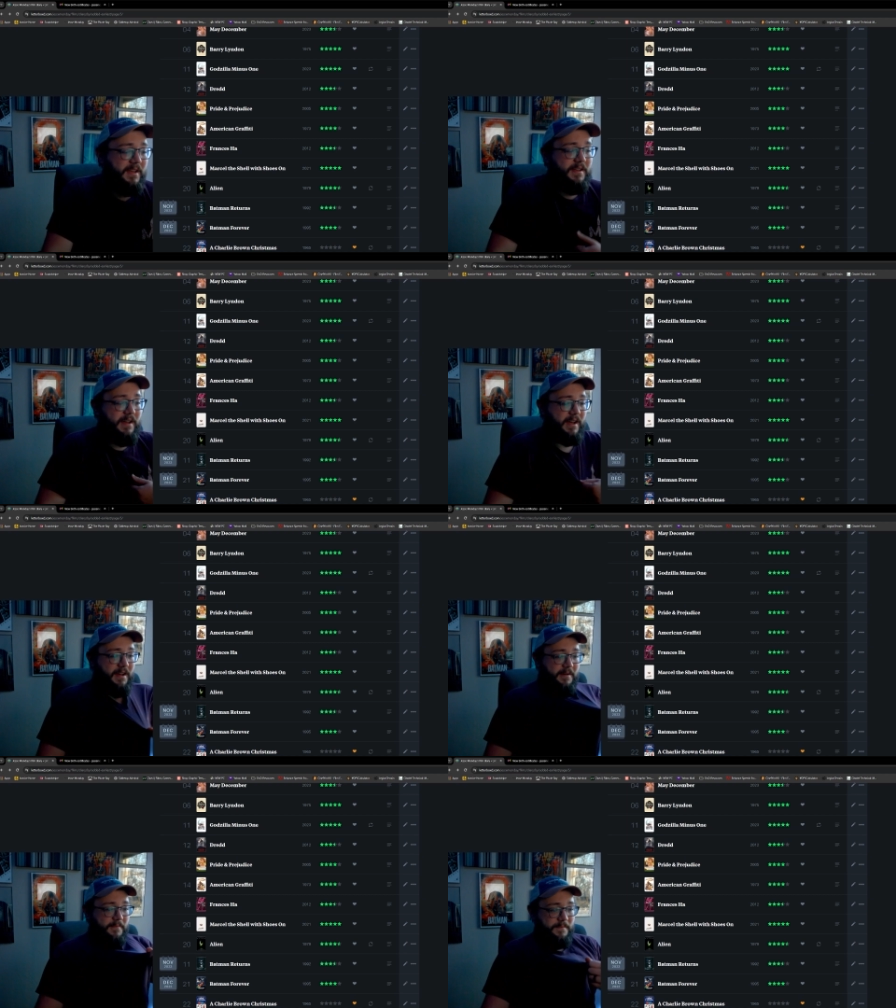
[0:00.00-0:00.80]

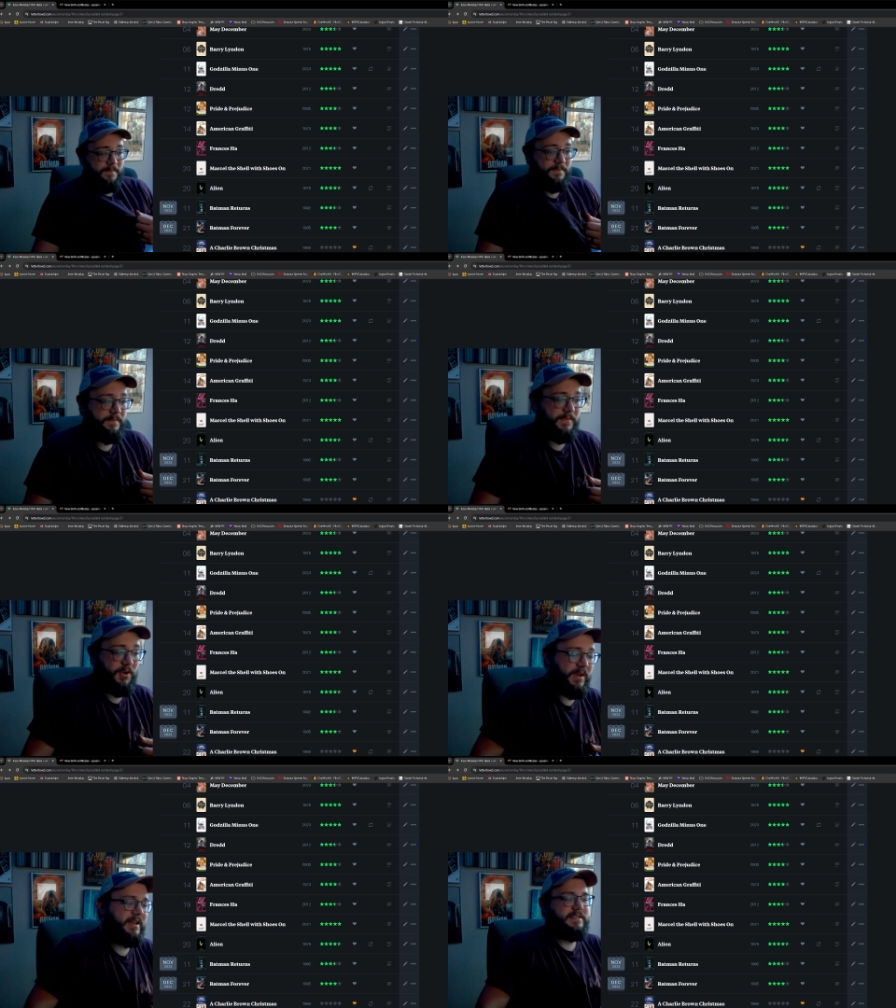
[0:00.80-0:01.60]
There
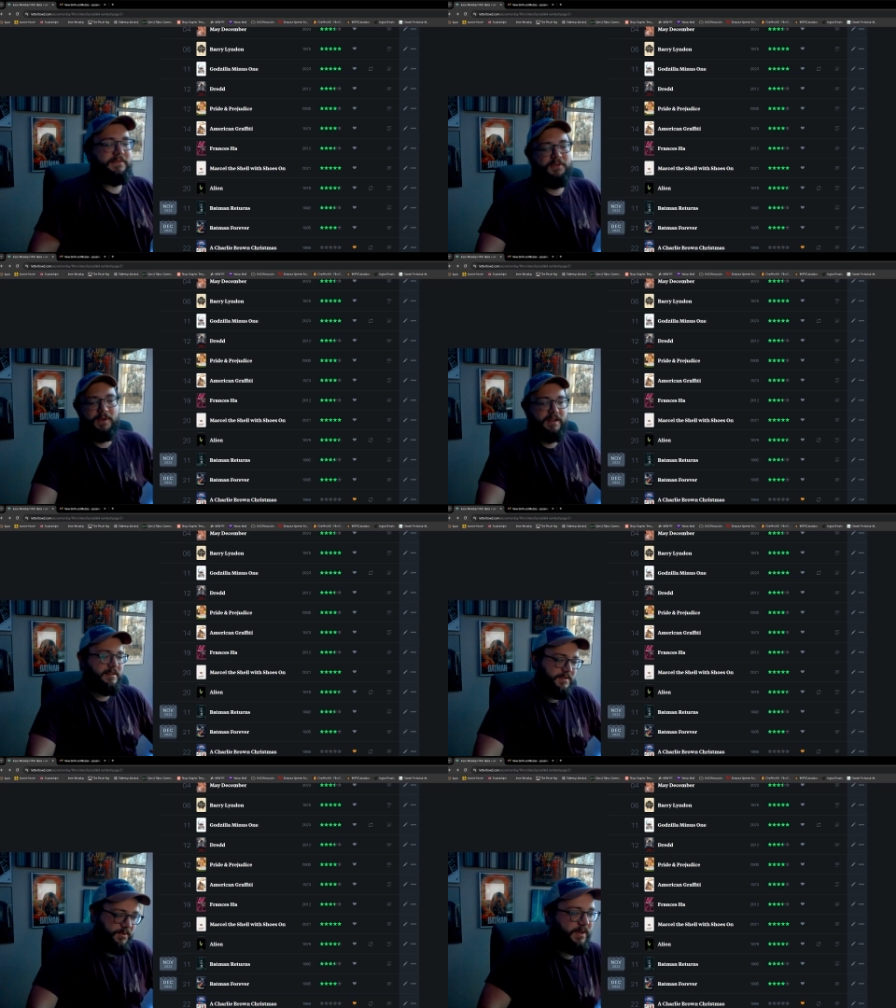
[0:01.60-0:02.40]
is if you read
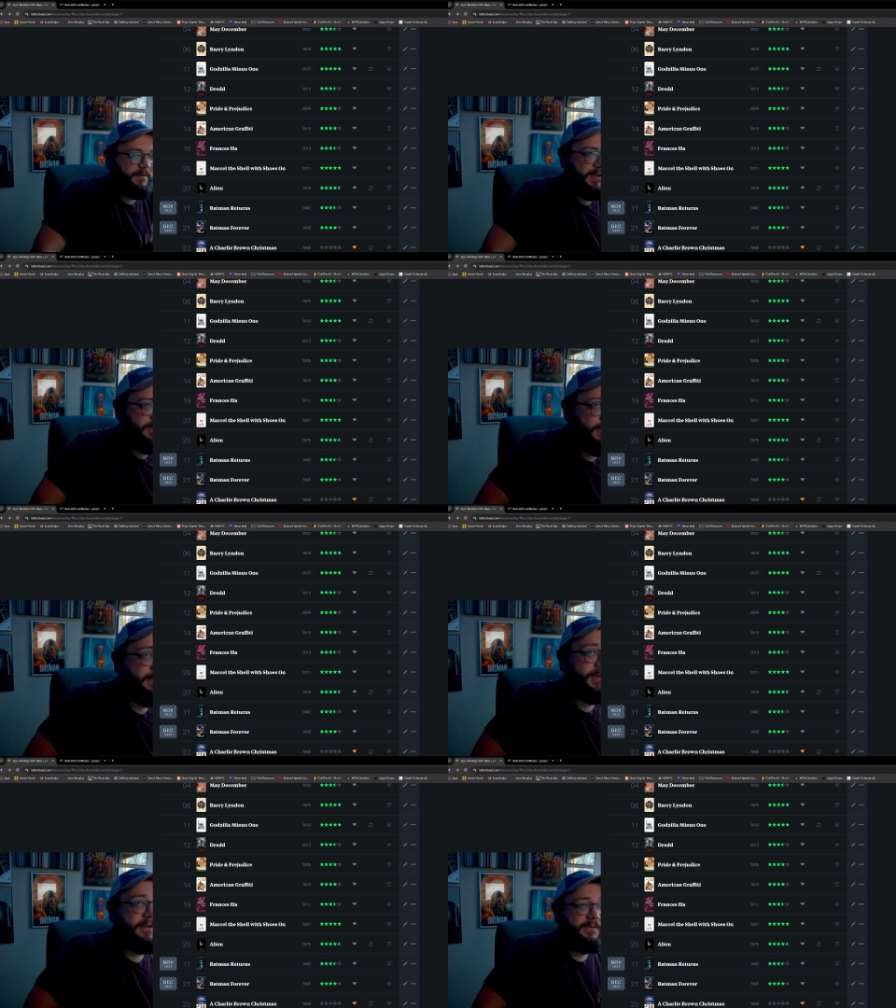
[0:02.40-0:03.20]
into it, blah, blah,
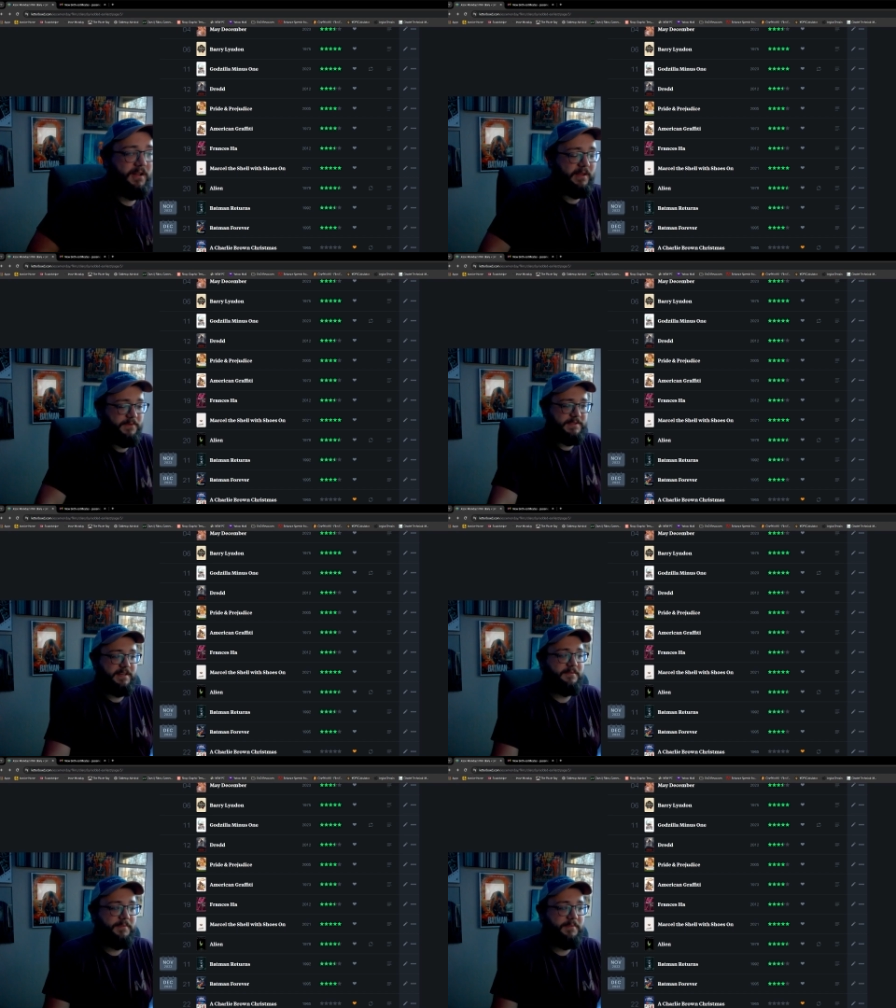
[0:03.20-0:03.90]
blah, all that fun stuff.